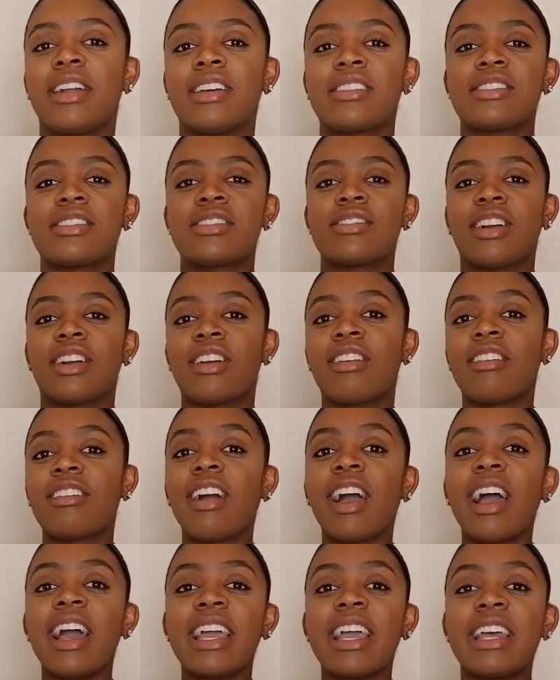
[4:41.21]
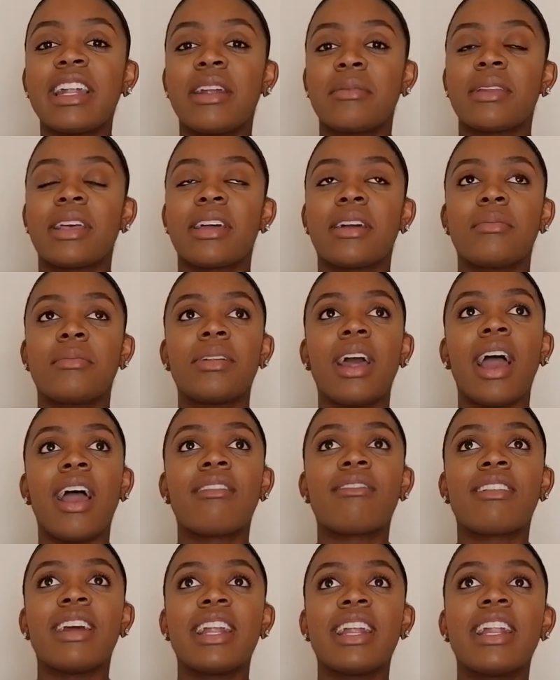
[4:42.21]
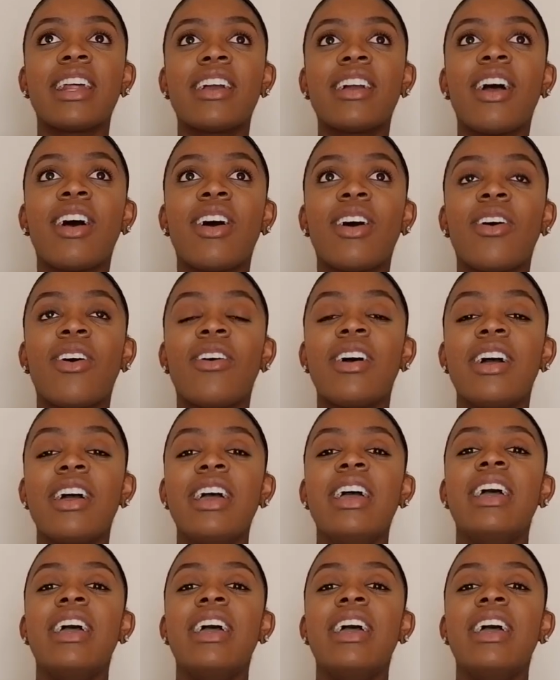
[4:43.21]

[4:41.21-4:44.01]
I just start crying. I'm like, I'm not ready to go.